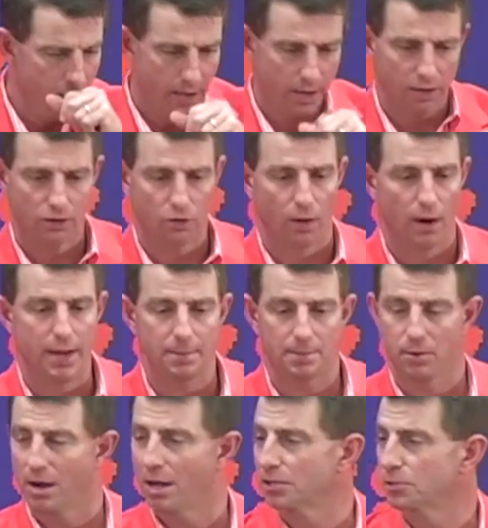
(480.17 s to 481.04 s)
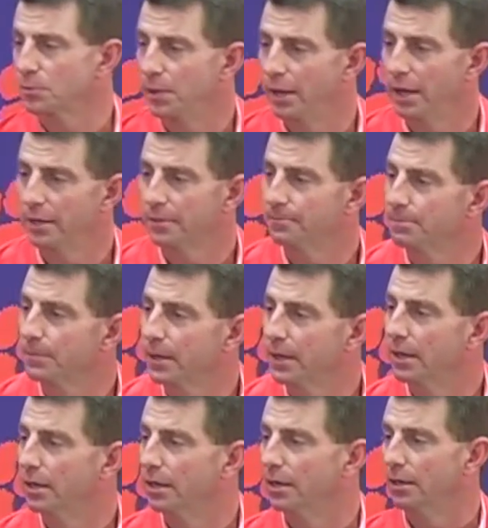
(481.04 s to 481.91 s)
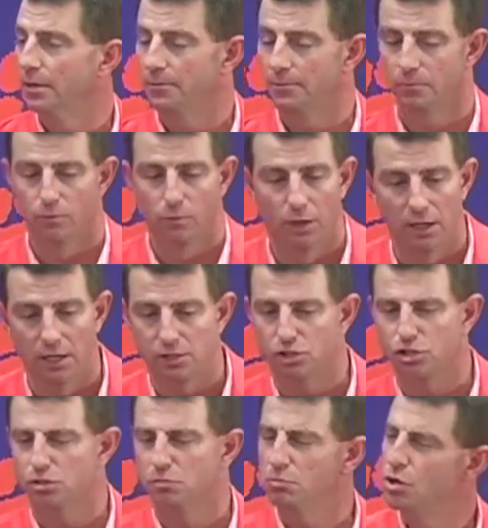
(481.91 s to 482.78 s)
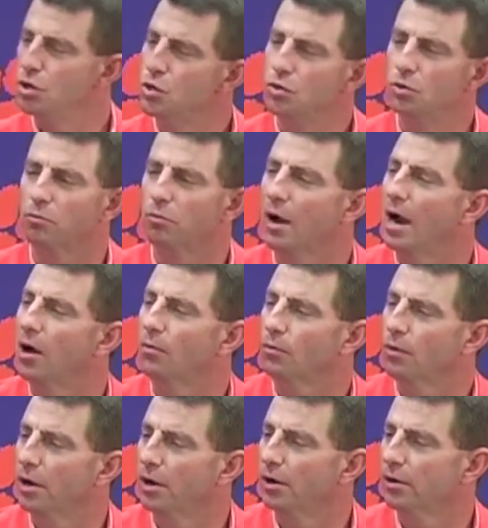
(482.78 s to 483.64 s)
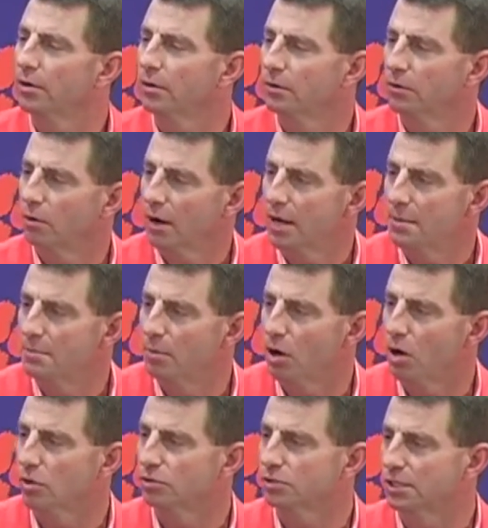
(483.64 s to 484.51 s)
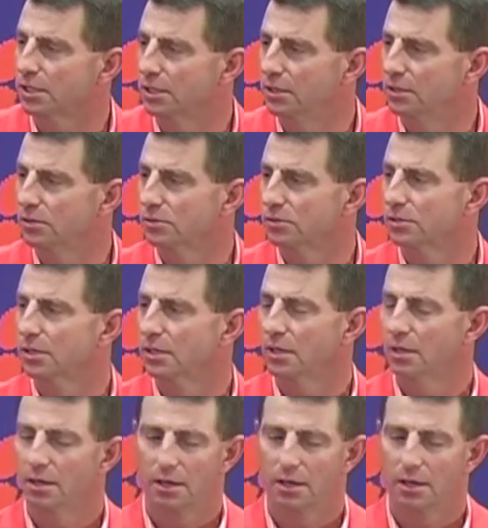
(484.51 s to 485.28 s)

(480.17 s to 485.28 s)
a great prospect, really smooth route runner, great ball skills.